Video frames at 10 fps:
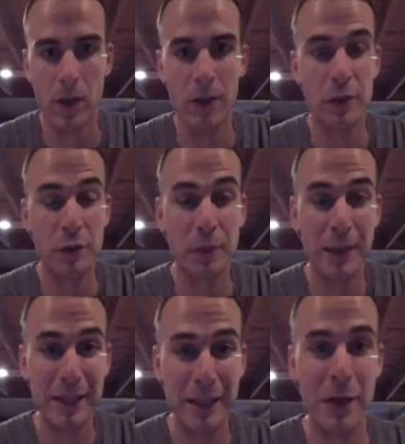So
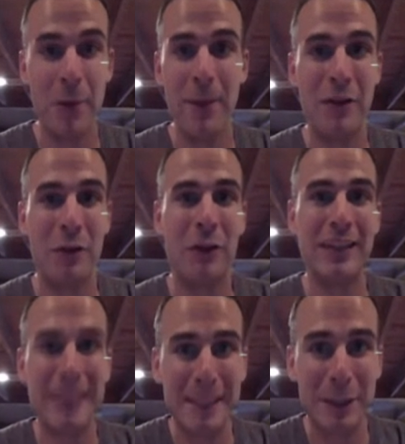speaking about
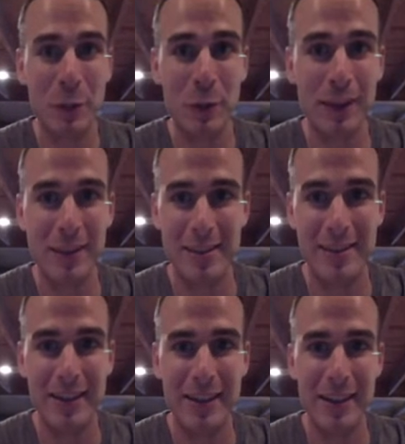liking what they
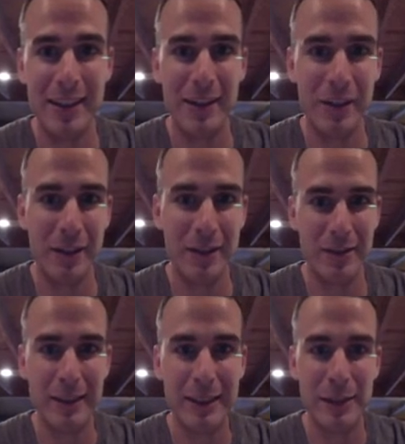see, this
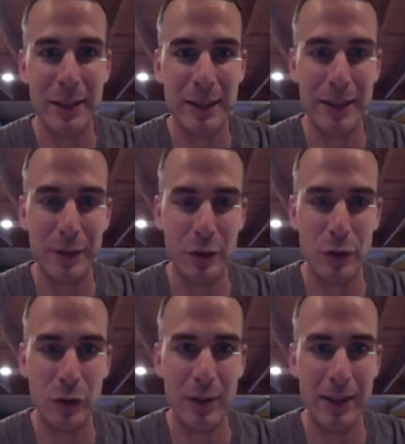leads me
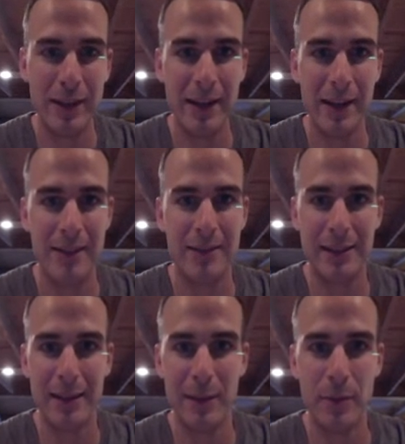into my next
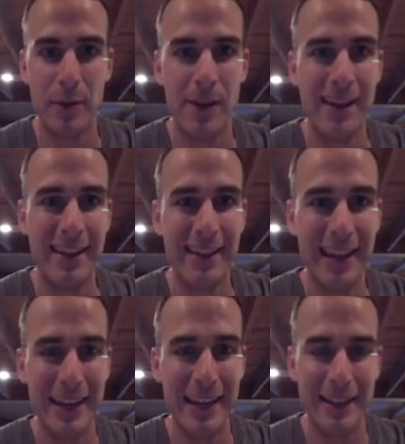tip, and
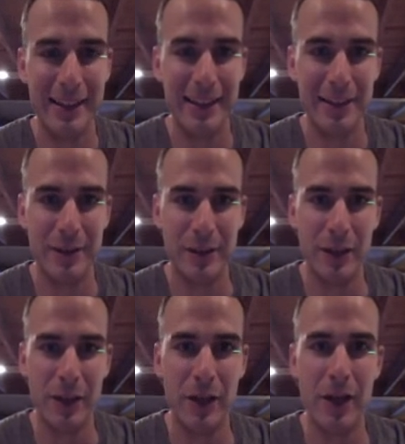that is
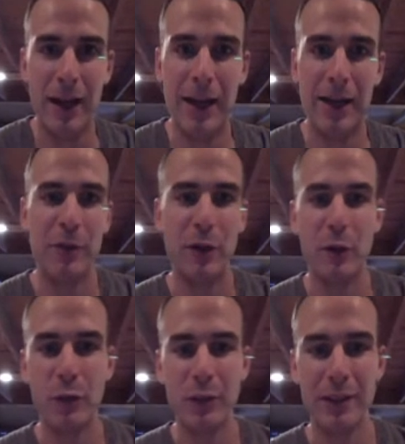
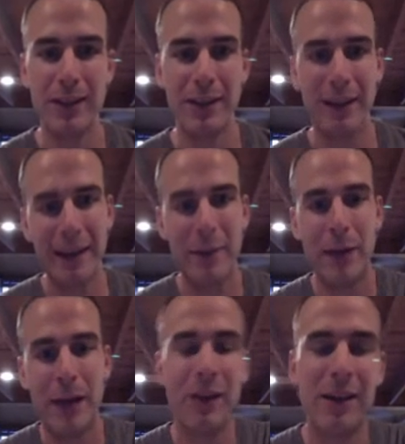really thinking
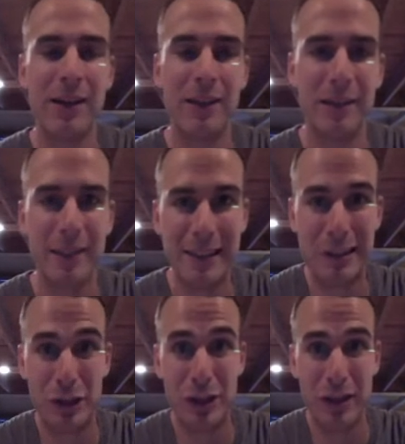about the content that you're
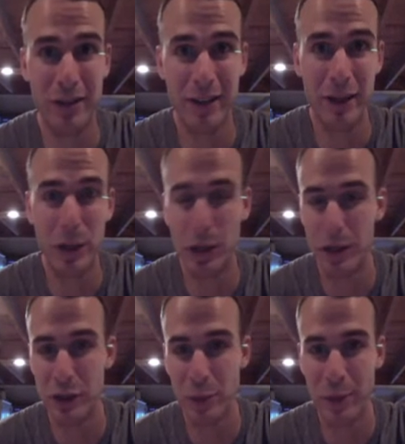sharing on
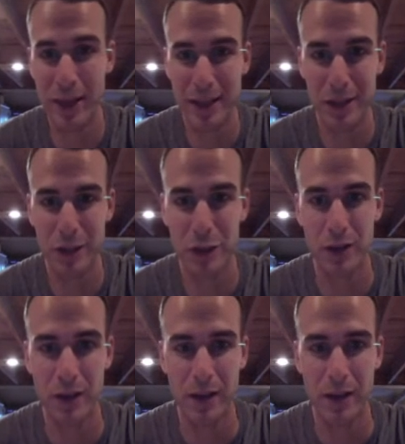your page